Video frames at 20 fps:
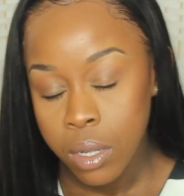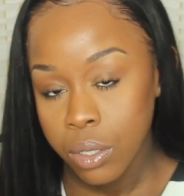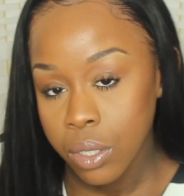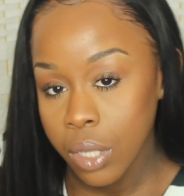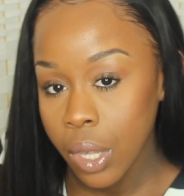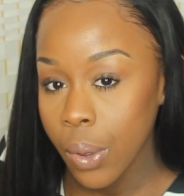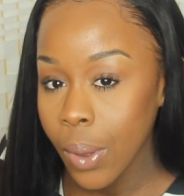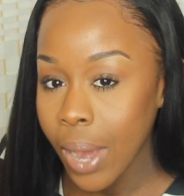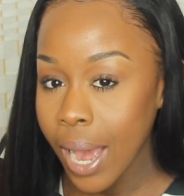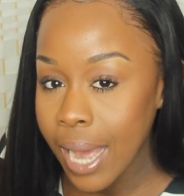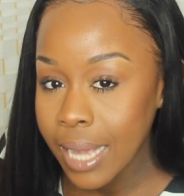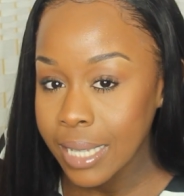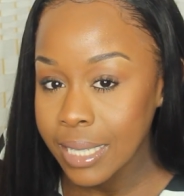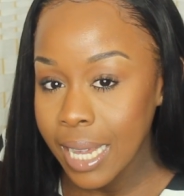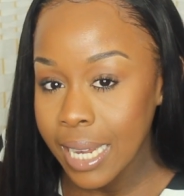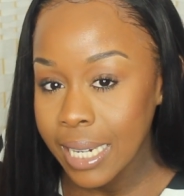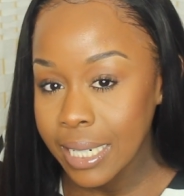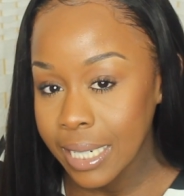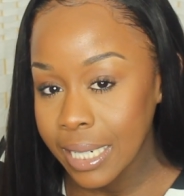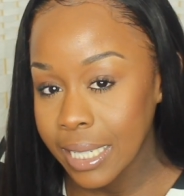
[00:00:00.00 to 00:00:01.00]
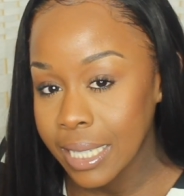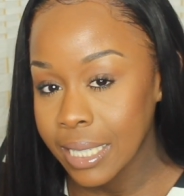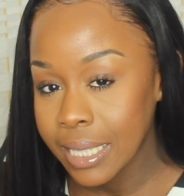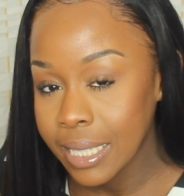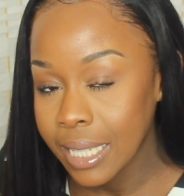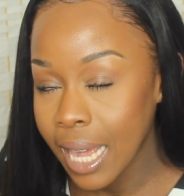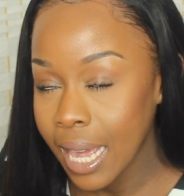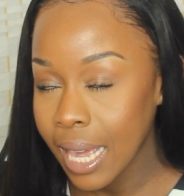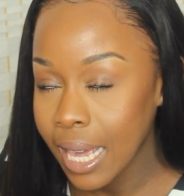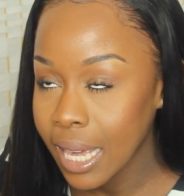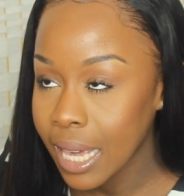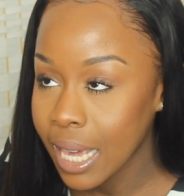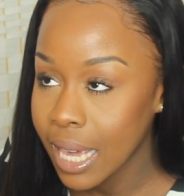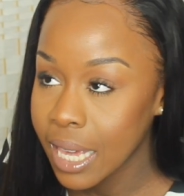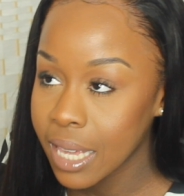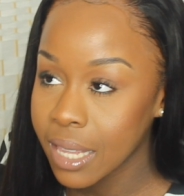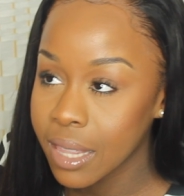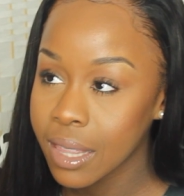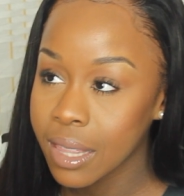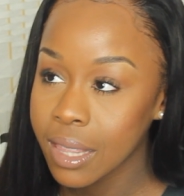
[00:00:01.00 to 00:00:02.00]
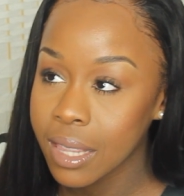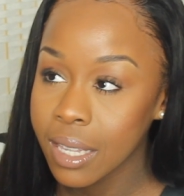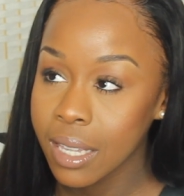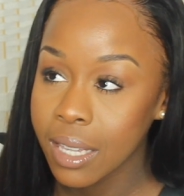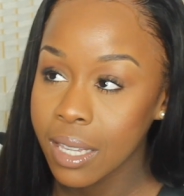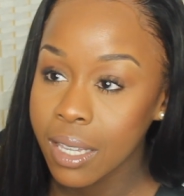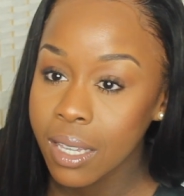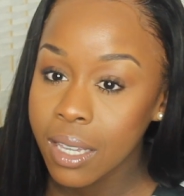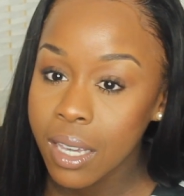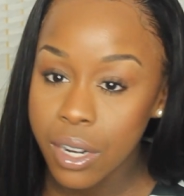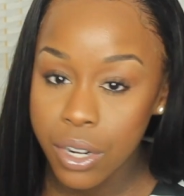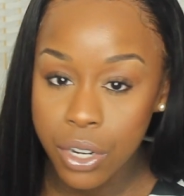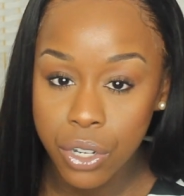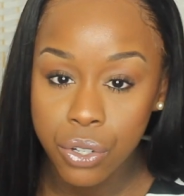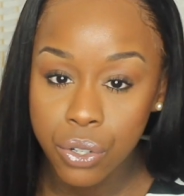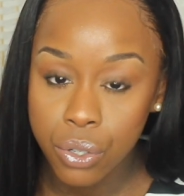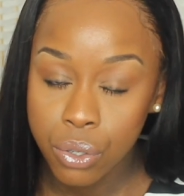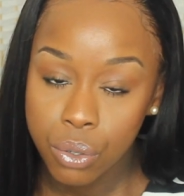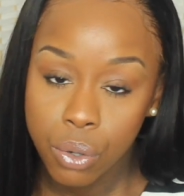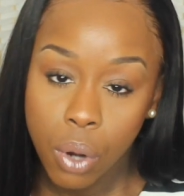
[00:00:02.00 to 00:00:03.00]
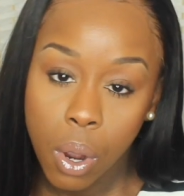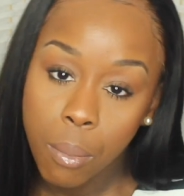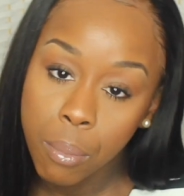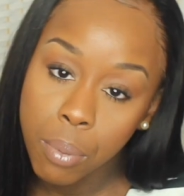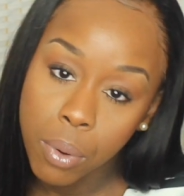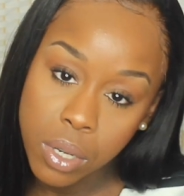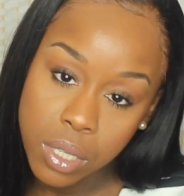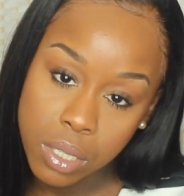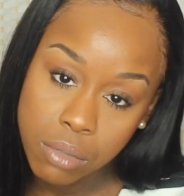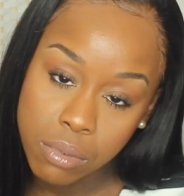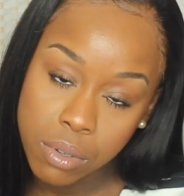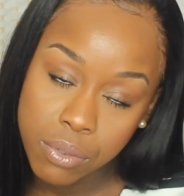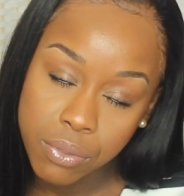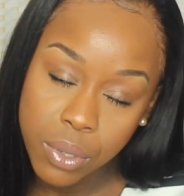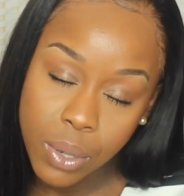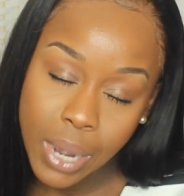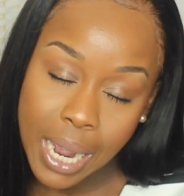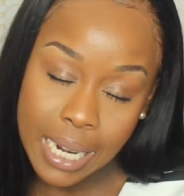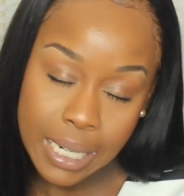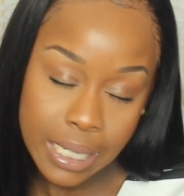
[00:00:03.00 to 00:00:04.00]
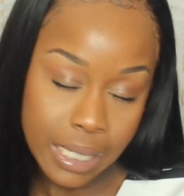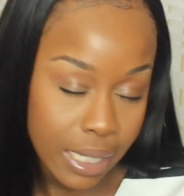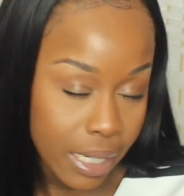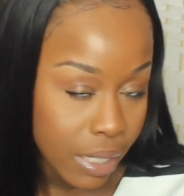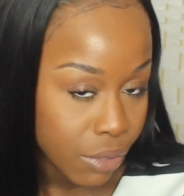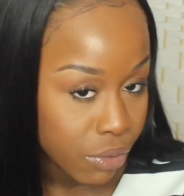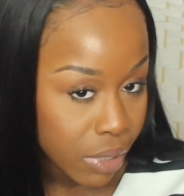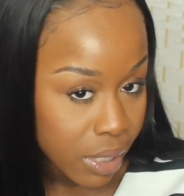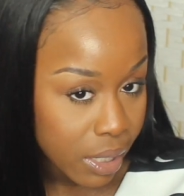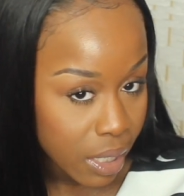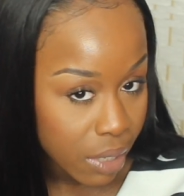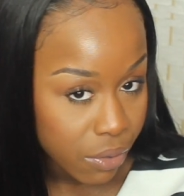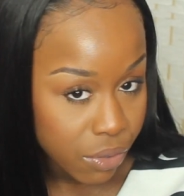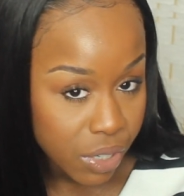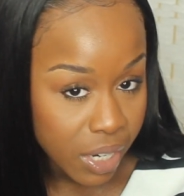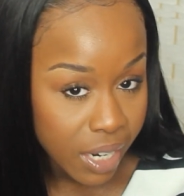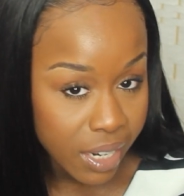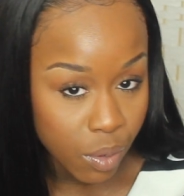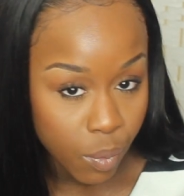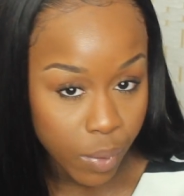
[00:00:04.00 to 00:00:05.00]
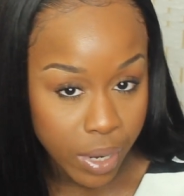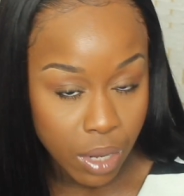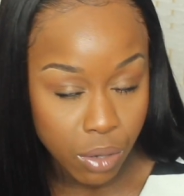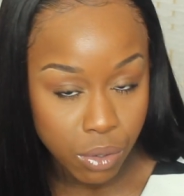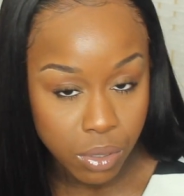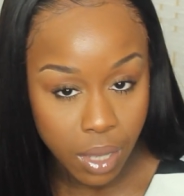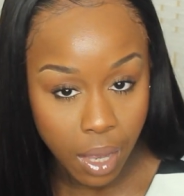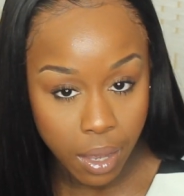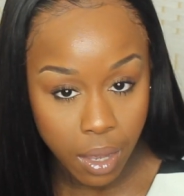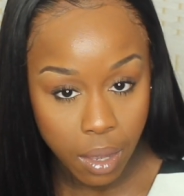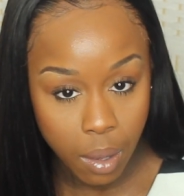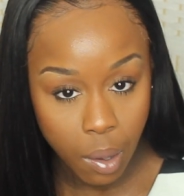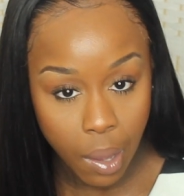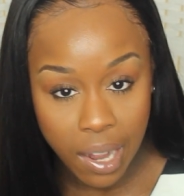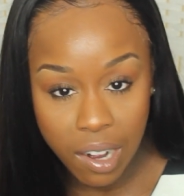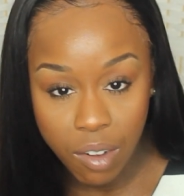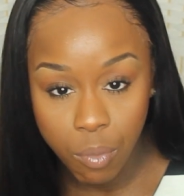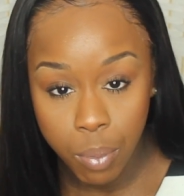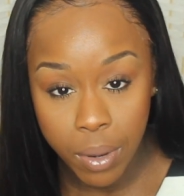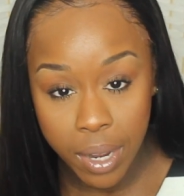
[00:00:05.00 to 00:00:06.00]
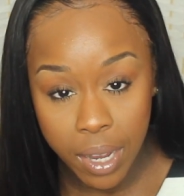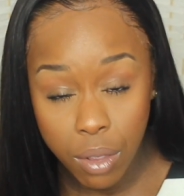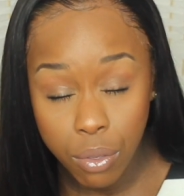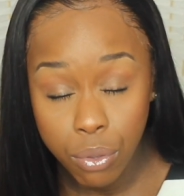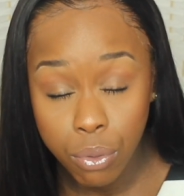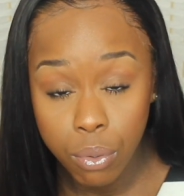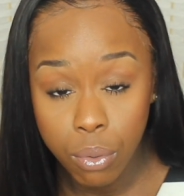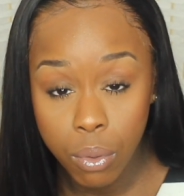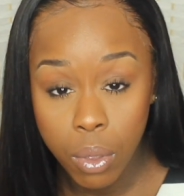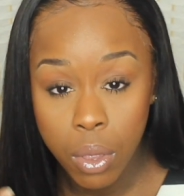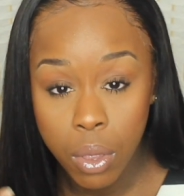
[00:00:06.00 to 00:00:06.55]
So as I did say in the initial unboxing review, I did receive shedding when I was like kind of playing